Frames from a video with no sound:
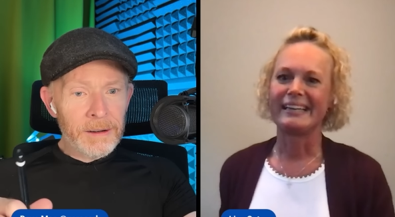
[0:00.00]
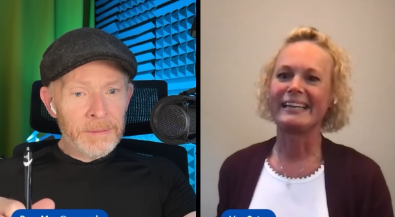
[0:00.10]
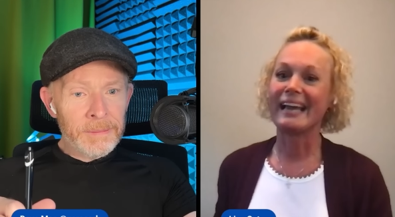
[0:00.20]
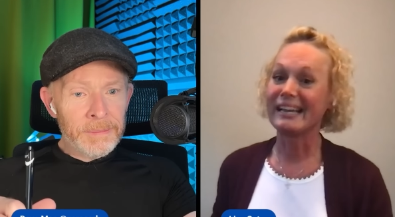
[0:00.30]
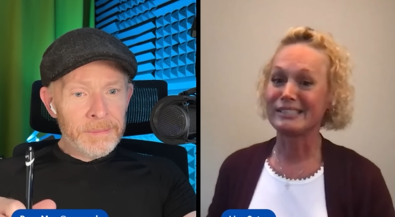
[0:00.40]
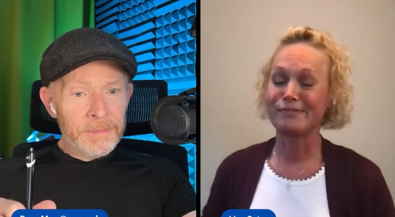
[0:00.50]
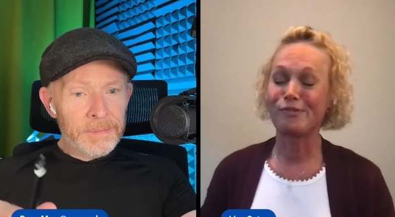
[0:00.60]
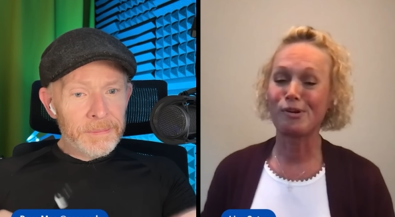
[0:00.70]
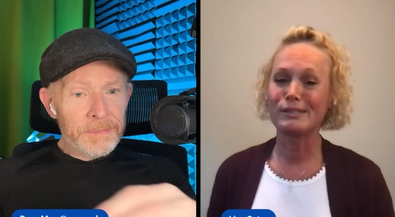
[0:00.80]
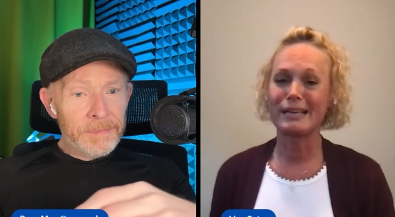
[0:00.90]
Speaker 1: Yes, of
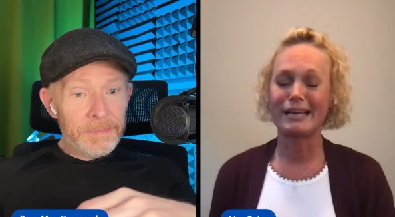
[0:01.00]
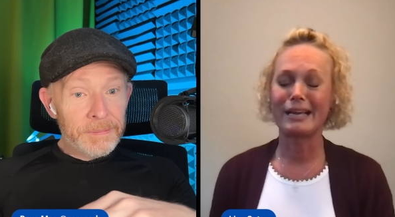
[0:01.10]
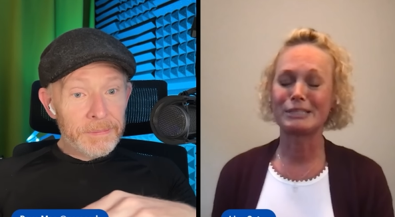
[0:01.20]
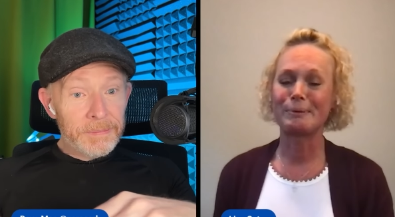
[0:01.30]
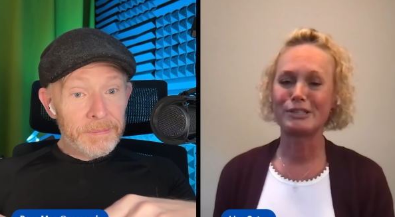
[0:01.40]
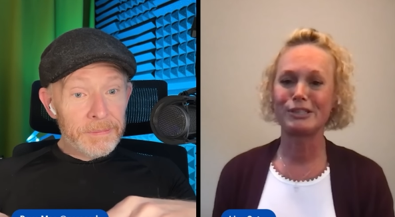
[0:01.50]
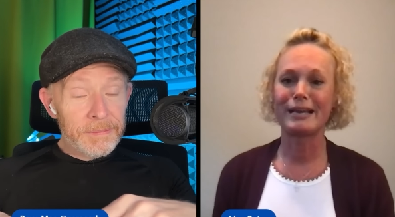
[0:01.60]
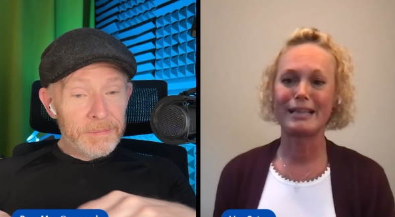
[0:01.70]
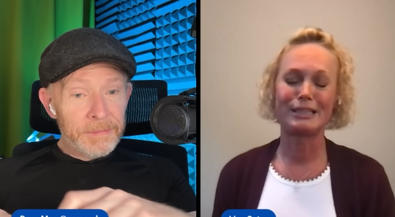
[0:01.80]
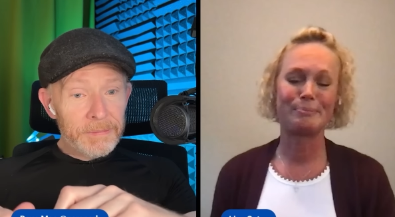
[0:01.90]
course, especially
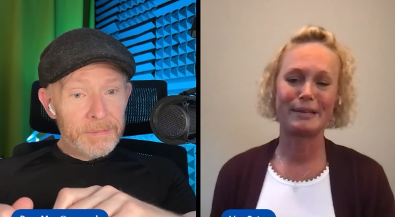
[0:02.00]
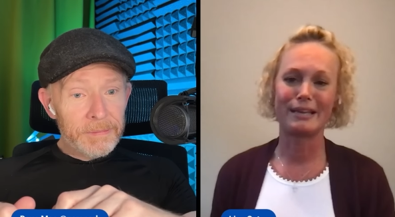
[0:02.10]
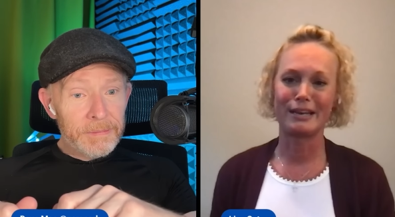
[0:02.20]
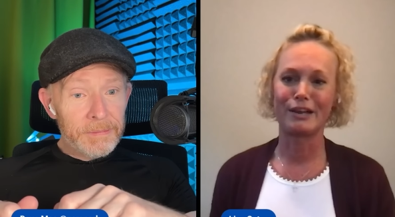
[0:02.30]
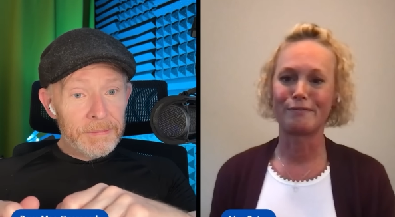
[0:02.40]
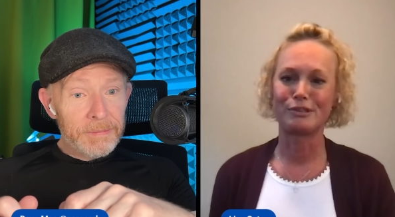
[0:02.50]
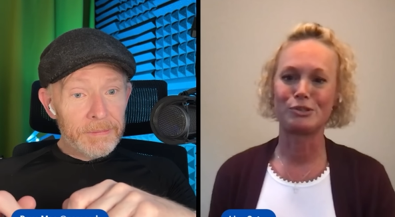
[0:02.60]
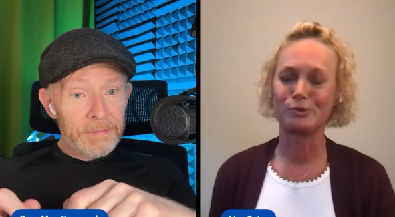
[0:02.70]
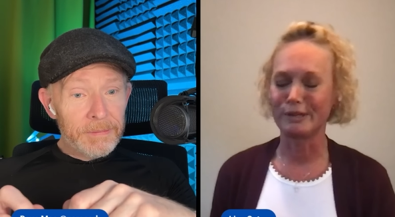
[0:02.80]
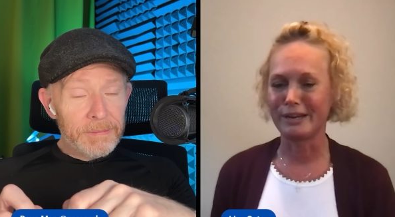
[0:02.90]
at the beginning of the
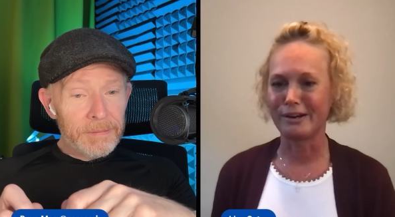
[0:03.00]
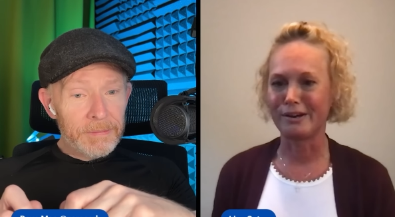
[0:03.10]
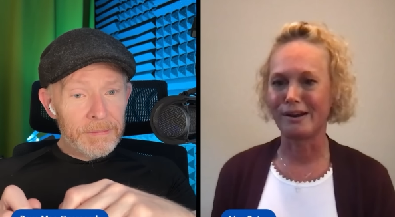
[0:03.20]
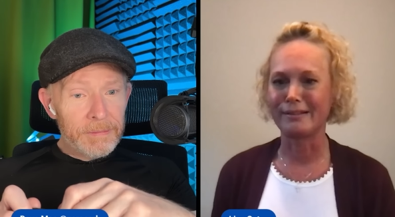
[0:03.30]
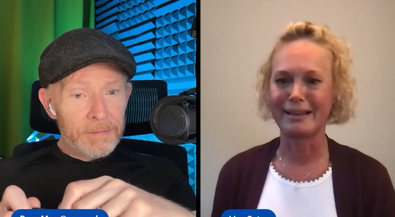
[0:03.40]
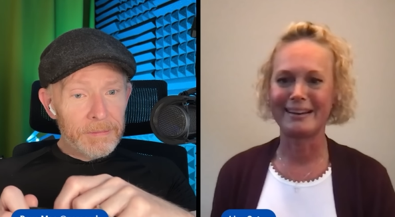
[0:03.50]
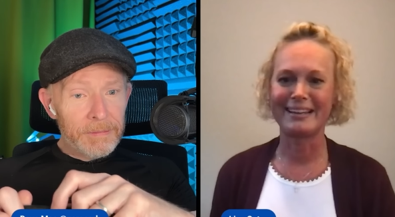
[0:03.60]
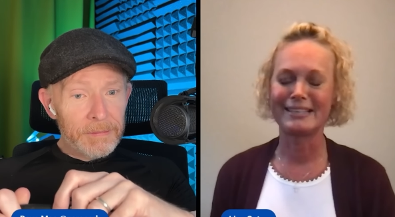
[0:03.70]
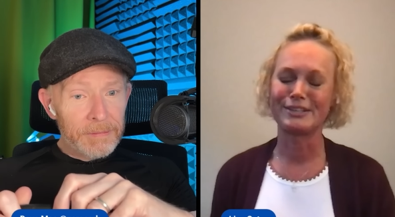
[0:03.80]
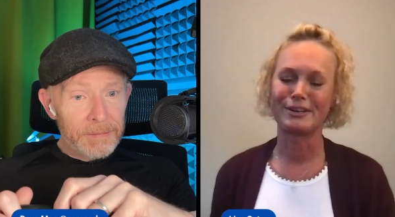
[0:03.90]
school year, a lot of
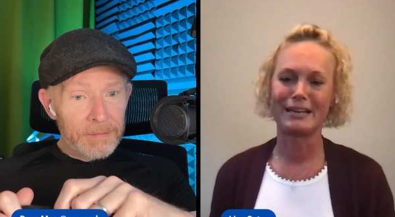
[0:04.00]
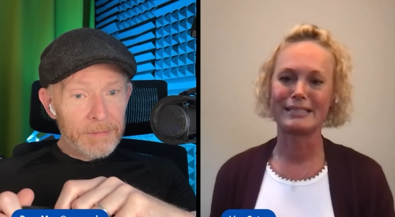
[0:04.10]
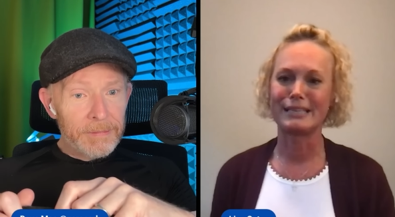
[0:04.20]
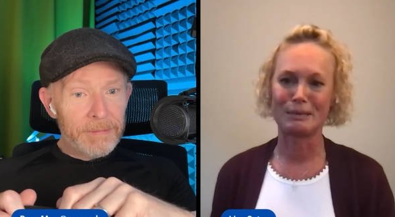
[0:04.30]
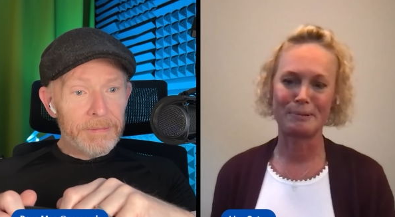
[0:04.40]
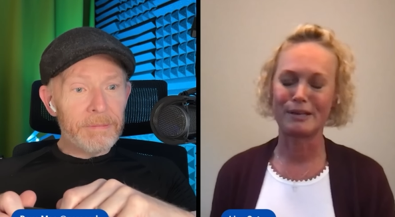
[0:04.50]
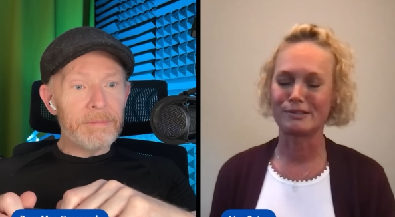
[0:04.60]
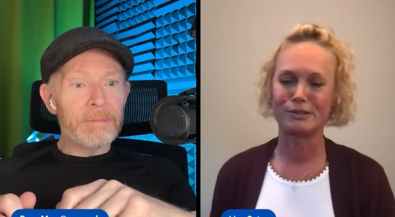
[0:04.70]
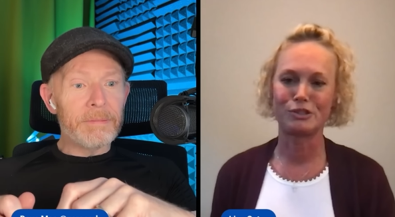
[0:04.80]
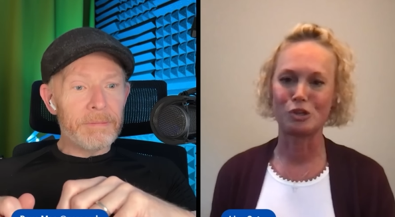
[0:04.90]
kids are getting sick
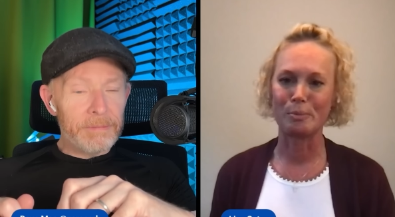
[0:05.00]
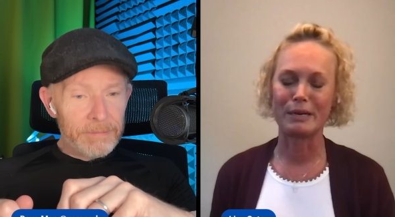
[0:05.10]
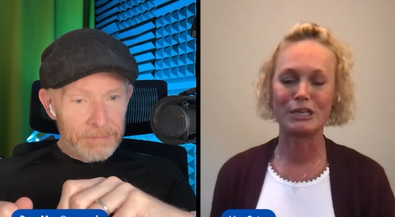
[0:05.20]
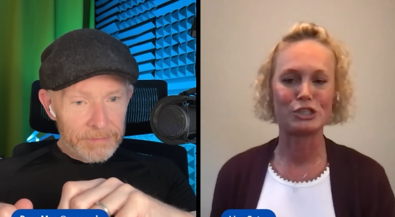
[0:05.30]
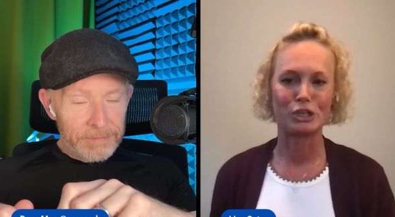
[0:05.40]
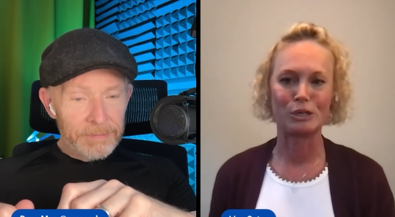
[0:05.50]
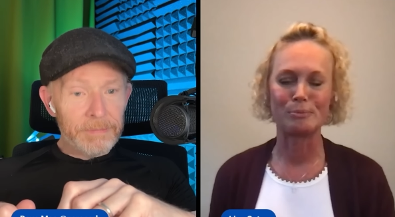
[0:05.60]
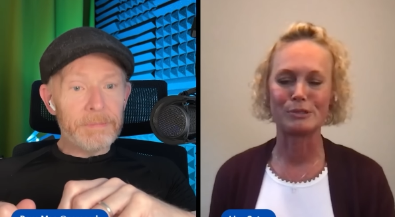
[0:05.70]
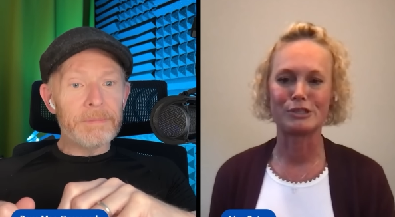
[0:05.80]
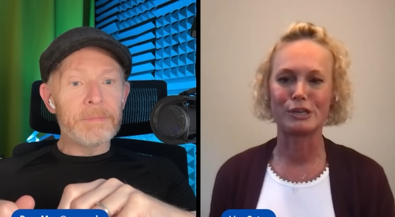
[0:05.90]
because there's so many
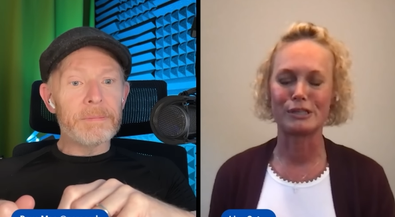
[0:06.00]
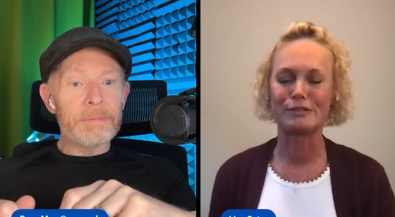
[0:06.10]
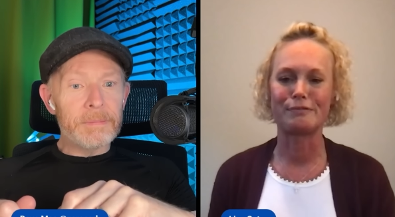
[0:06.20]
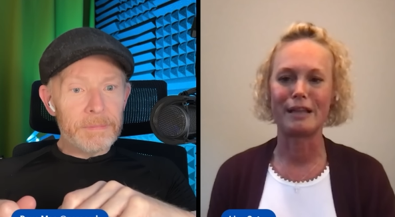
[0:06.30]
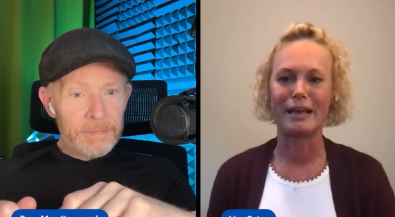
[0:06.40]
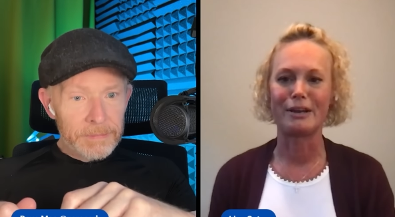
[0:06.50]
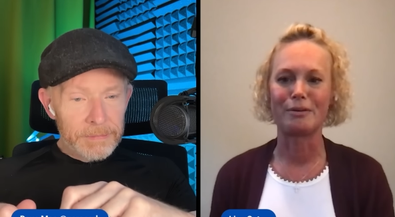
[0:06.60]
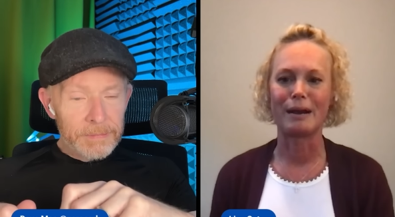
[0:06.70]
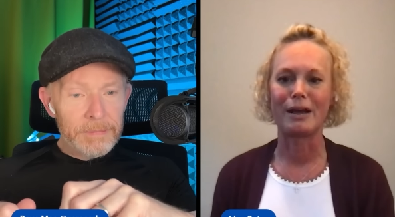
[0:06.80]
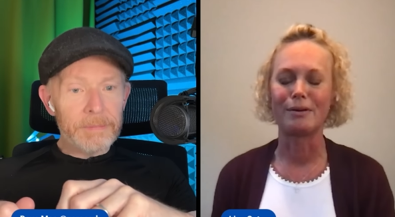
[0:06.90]
germs just flying
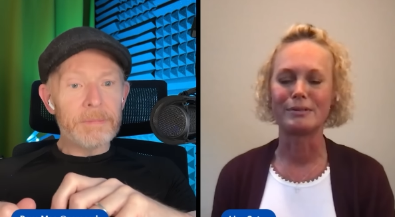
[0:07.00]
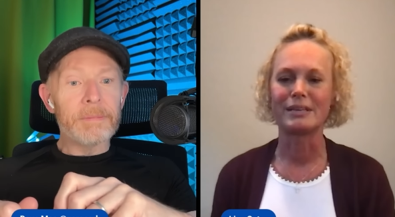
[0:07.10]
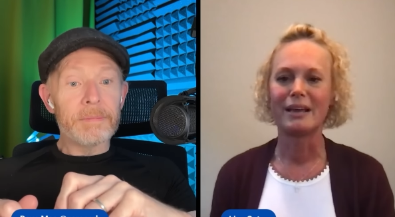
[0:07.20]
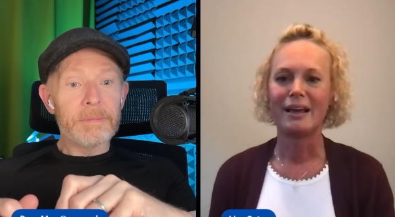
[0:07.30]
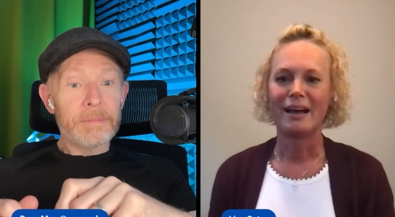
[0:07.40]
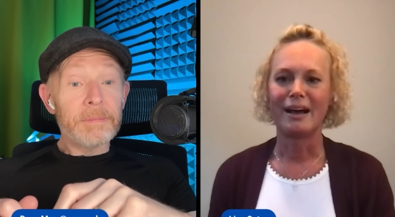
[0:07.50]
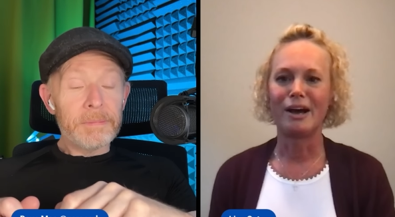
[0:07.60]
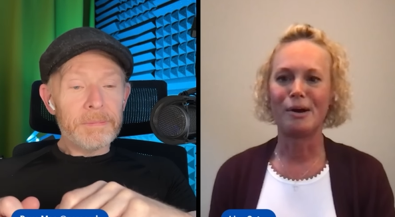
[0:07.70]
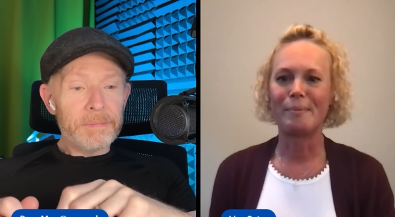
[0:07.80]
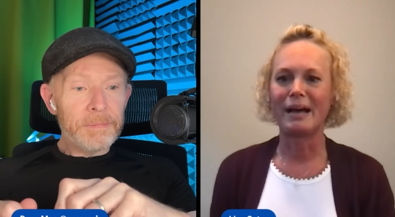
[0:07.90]
around.
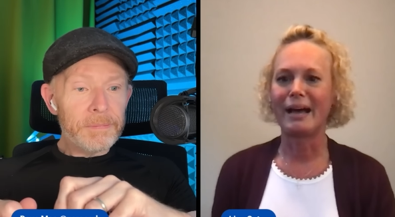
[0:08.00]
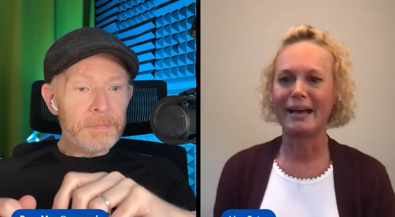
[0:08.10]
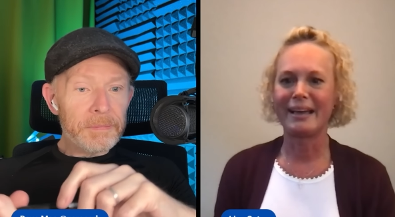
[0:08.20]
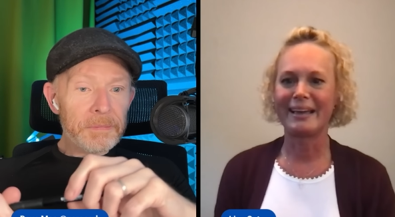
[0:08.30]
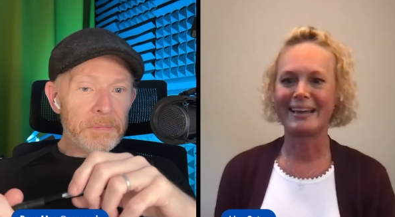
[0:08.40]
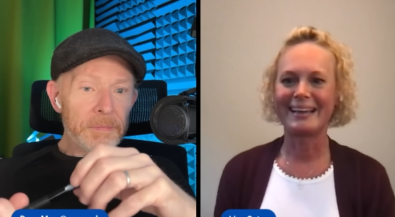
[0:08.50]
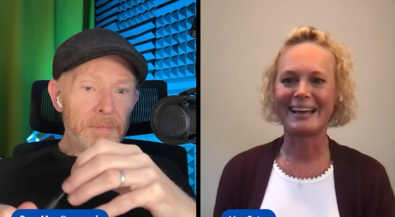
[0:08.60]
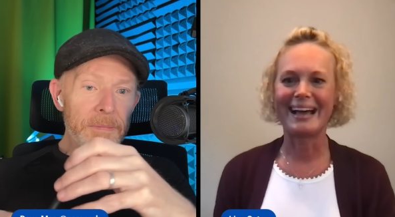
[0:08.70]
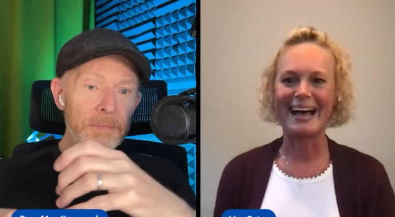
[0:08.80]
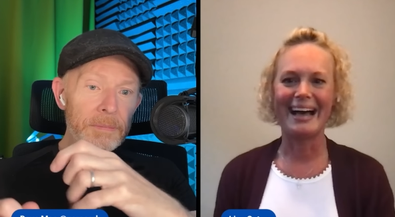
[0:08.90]
Um,
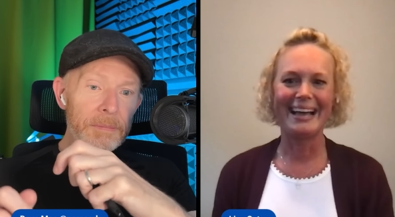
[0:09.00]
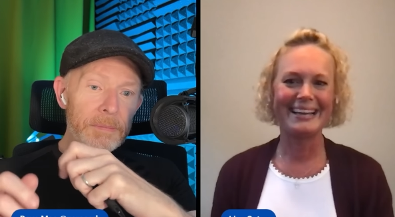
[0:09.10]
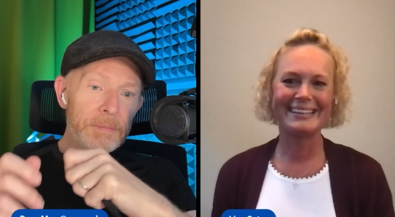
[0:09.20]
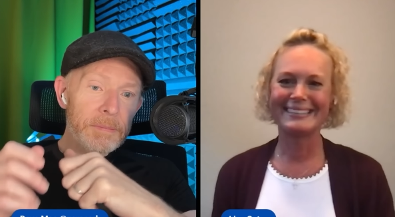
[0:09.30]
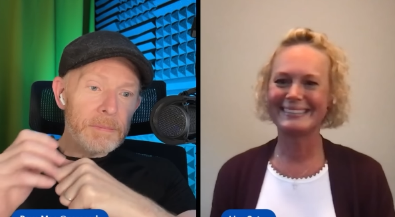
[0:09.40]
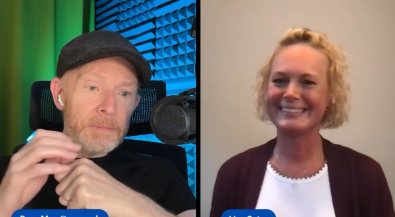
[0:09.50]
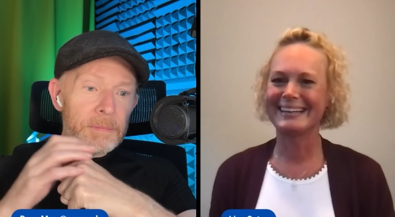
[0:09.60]
I I